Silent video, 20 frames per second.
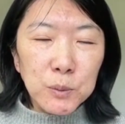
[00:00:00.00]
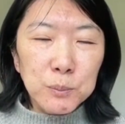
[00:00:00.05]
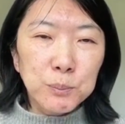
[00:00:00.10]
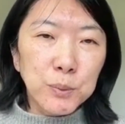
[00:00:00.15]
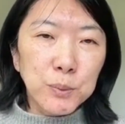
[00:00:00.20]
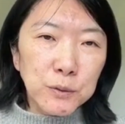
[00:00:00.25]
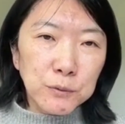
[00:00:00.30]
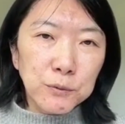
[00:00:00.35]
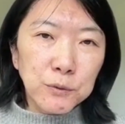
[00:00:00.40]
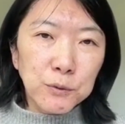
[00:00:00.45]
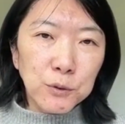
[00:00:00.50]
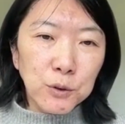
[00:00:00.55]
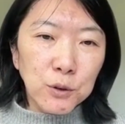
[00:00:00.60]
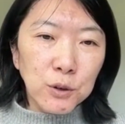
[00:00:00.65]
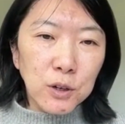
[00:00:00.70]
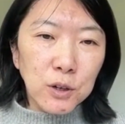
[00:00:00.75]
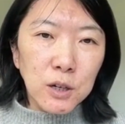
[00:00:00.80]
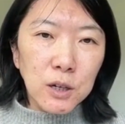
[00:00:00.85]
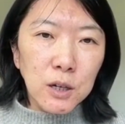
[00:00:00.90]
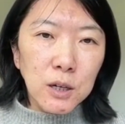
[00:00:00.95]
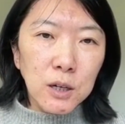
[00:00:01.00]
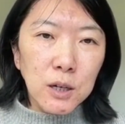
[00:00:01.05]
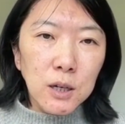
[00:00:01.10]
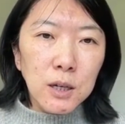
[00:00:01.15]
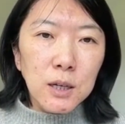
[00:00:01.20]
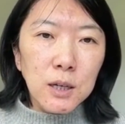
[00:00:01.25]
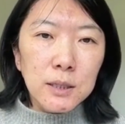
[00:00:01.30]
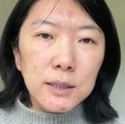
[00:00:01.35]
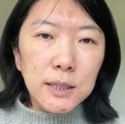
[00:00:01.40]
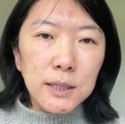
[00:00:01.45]
Before
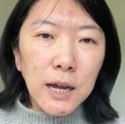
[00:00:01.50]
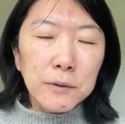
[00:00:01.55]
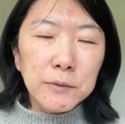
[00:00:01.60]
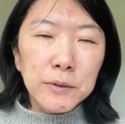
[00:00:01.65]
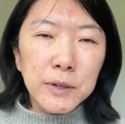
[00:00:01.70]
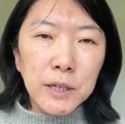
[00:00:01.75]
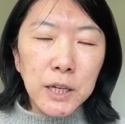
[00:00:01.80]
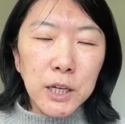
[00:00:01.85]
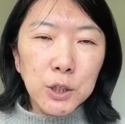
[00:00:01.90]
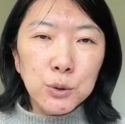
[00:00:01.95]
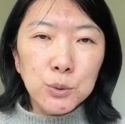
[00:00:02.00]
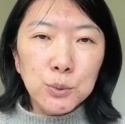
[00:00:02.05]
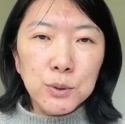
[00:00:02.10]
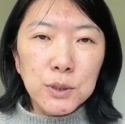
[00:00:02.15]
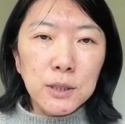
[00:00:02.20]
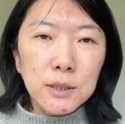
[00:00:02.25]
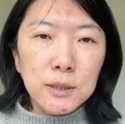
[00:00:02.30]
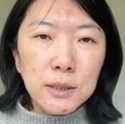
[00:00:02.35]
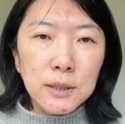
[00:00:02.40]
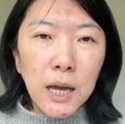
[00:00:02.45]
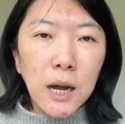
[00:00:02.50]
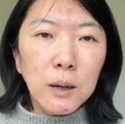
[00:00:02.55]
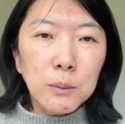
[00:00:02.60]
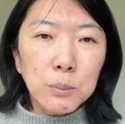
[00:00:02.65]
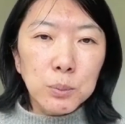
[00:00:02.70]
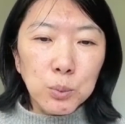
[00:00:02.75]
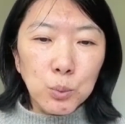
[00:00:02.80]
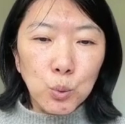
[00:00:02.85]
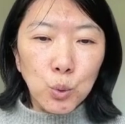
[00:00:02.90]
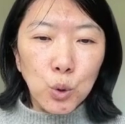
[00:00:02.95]
diving into the
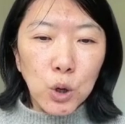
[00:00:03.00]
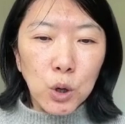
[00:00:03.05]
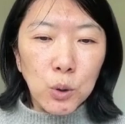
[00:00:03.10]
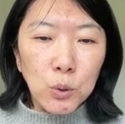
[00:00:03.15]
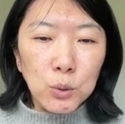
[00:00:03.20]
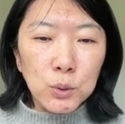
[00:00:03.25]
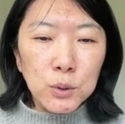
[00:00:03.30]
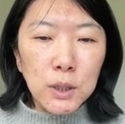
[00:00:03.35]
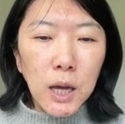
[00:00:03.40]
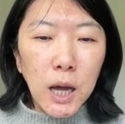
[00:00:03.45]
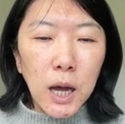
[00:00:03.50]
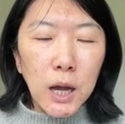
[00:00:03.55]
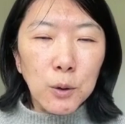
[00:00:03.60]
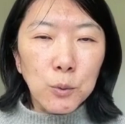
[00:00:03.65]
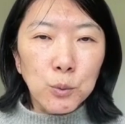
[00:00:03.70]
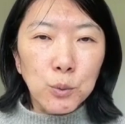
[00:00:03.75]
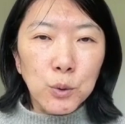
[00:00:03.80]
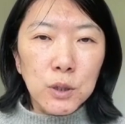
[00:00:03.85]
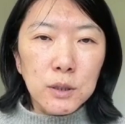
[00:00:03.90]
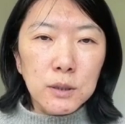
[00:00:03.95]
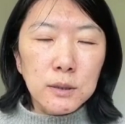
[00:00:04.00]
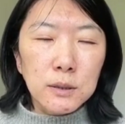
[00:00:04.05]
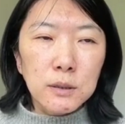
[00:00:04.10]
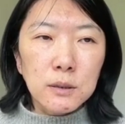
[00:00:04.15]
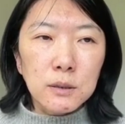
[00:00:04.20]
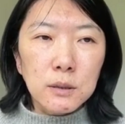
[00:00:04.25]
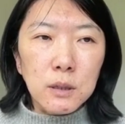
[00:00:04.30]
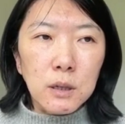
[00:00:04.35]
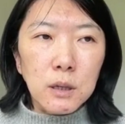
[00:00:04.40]
startup world, I was